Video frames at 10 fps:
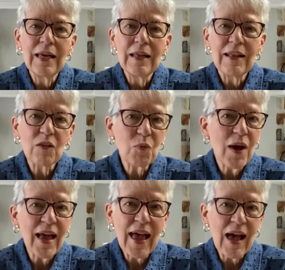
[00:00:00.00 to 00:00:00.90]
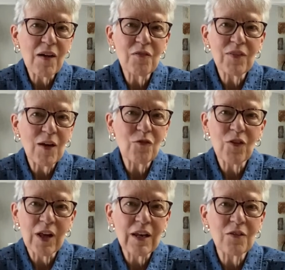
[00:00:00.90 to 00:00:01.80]
that's why I have that
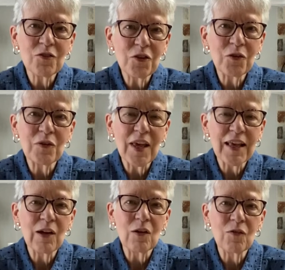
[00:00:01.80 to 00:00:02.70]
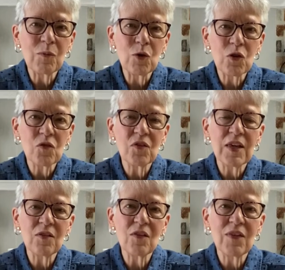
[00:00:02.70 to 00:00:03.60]
fund, is to take care of
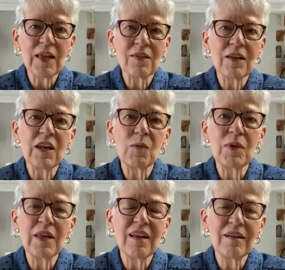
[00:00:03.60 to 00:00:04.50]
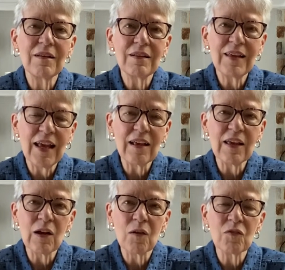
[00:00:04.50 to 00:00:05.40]
emergencies and things that need to be taken care of.